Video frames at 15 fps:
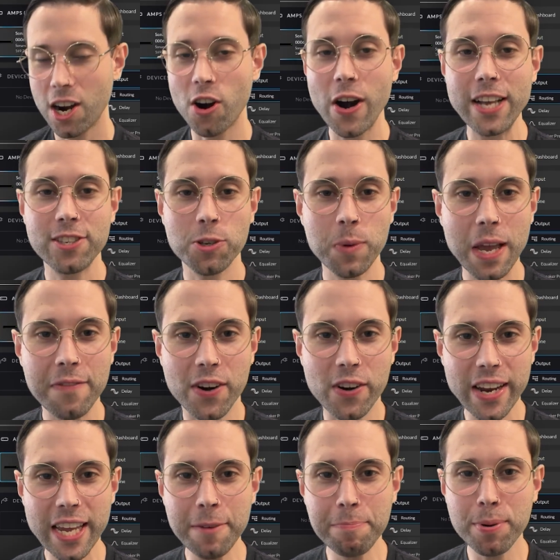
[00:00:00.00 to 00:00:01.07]
All right, so we have our
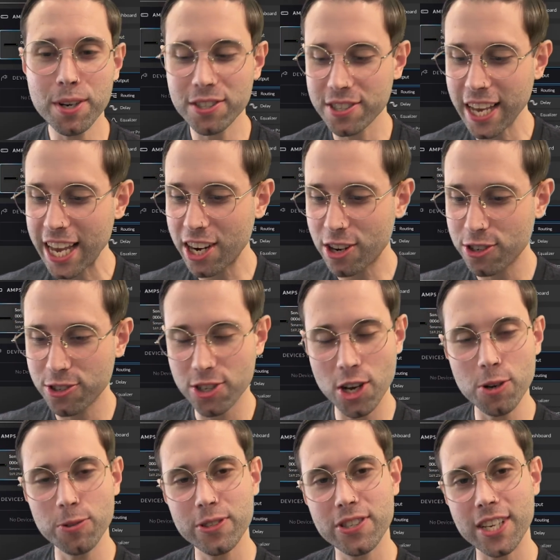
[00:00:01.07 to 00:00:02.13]
inputs and our
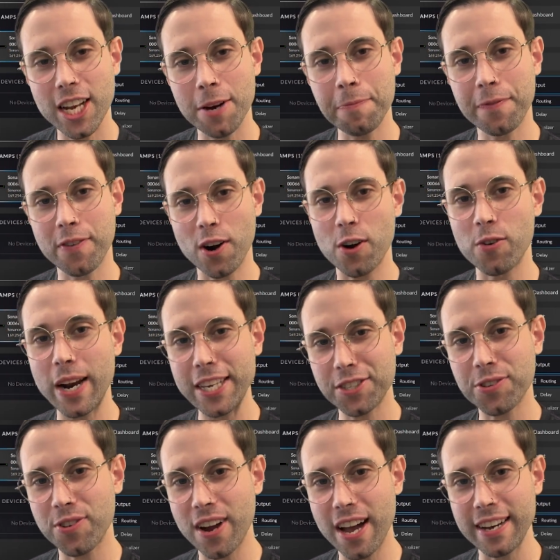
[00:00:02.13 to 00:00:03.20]
zone set up for our
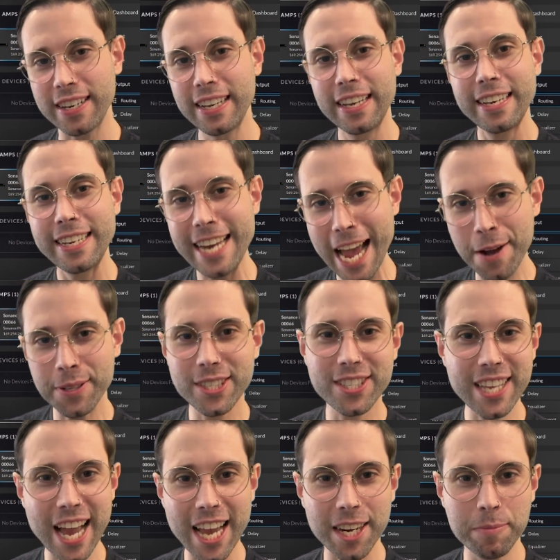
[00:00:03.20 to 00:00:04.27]
restaurant. Now it's
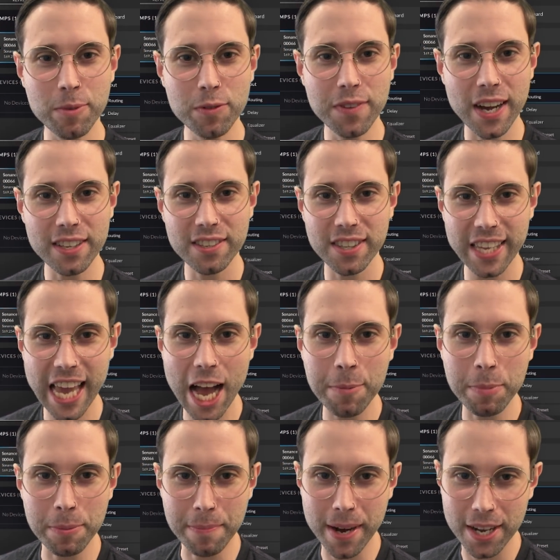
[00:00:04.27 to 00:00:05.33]
time to move on to the
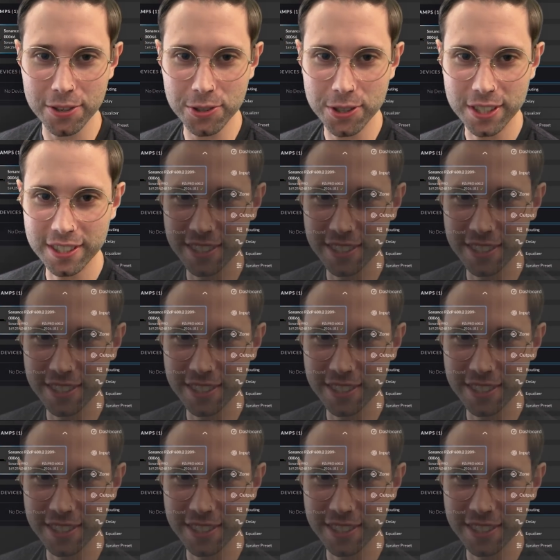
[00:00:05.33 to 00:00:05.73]
output module.